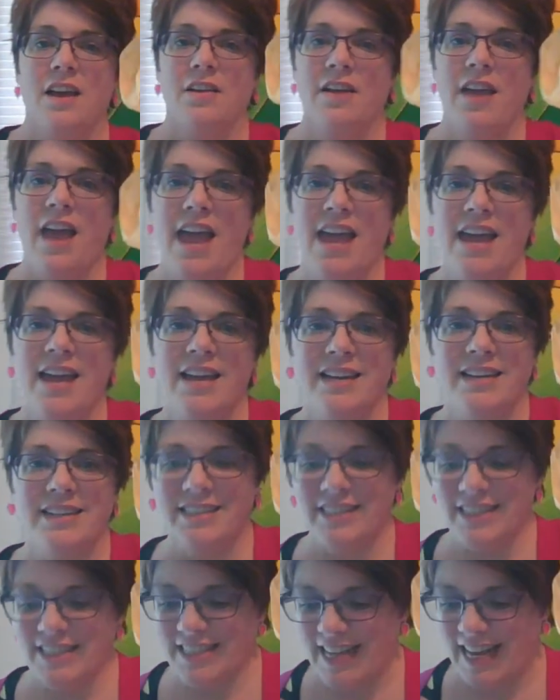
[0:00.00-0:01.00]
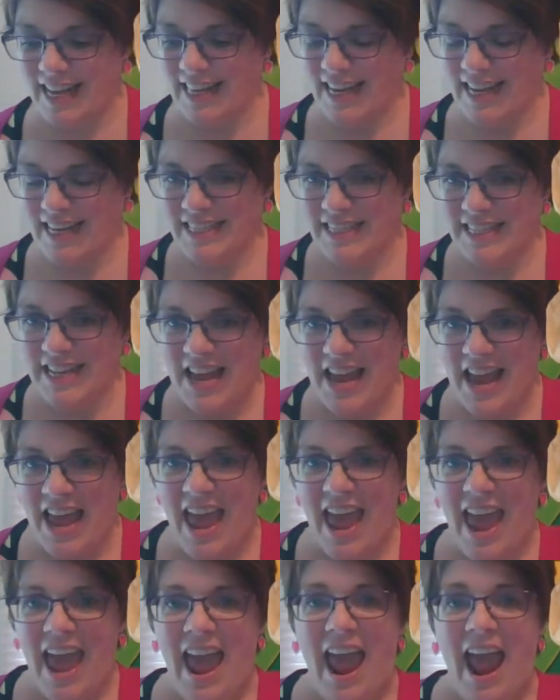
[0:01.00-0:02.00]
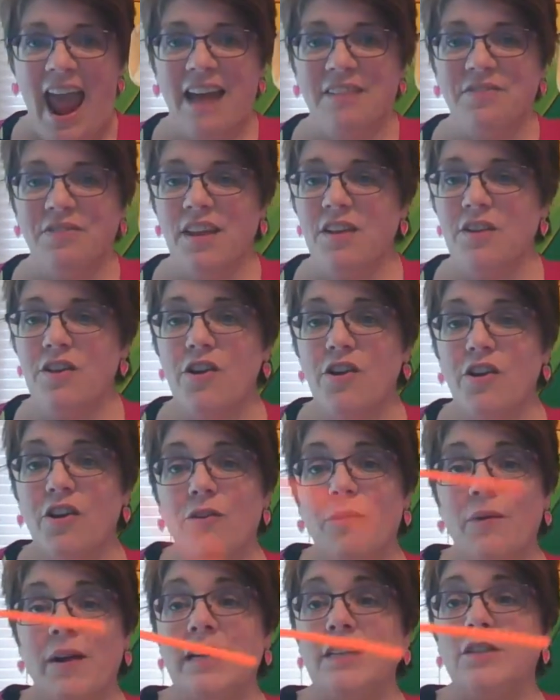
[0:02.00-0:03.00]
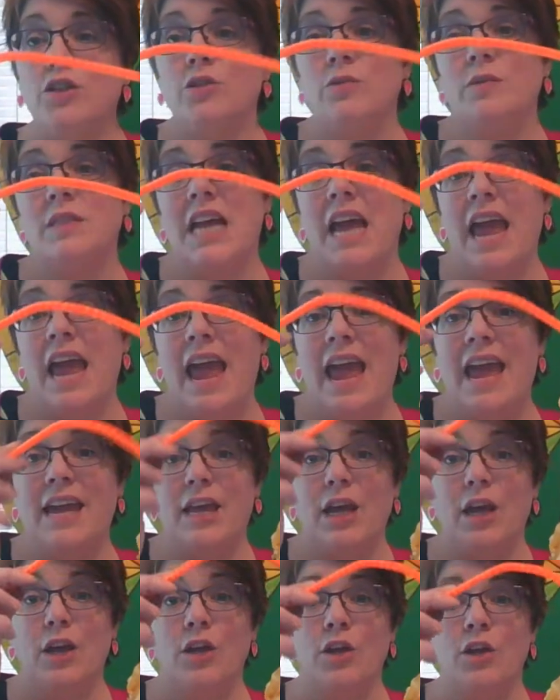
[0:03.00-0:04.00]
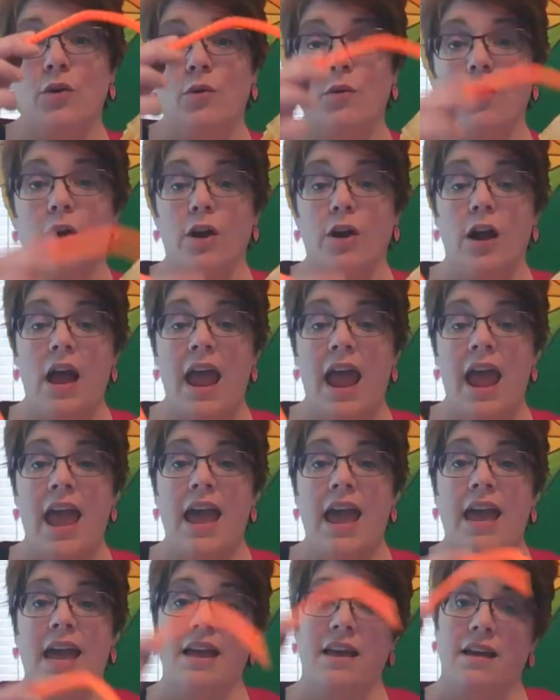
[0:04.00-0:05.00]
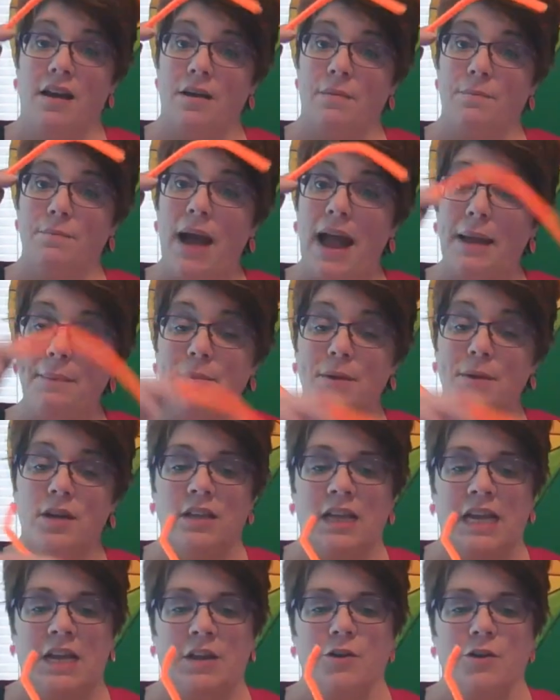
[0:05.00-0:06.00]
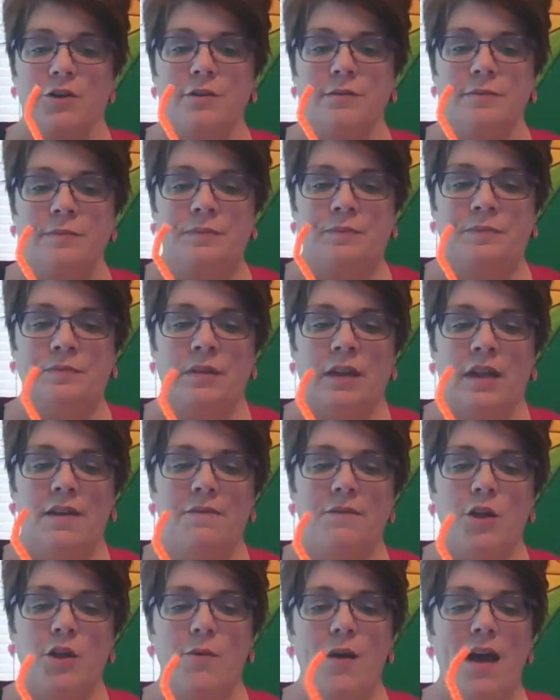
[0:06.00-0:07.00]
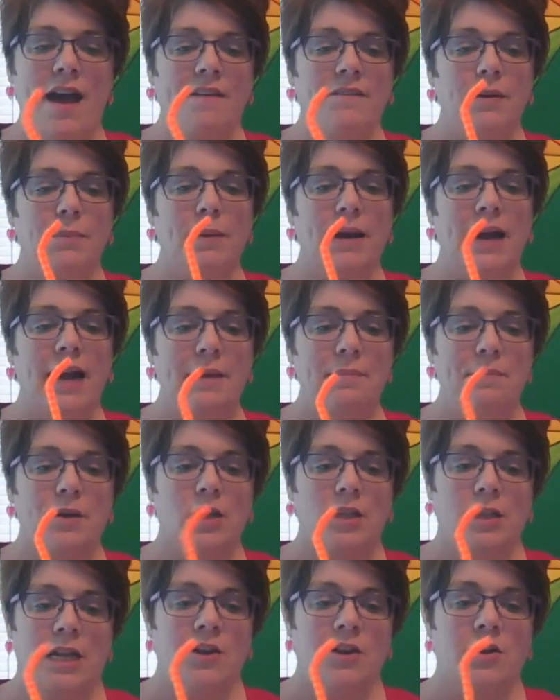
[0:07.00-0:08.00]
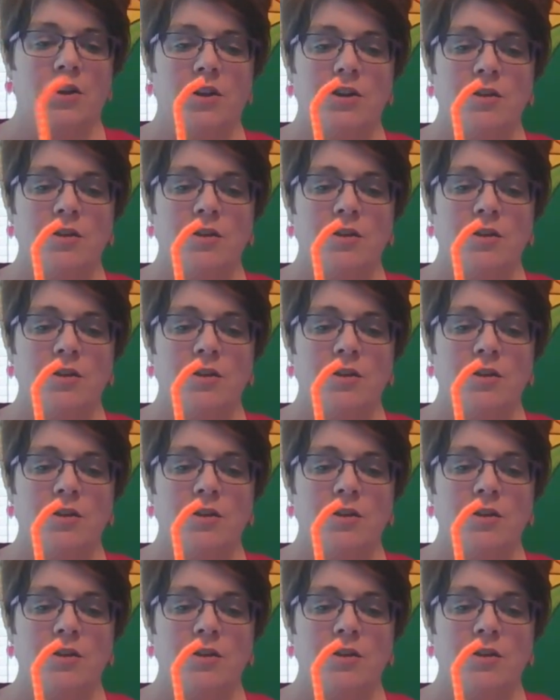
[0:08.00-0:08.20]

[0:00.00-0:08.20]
okay, just like this. And then you're going to take a pipe cleaner, if you have a pipe cleaner,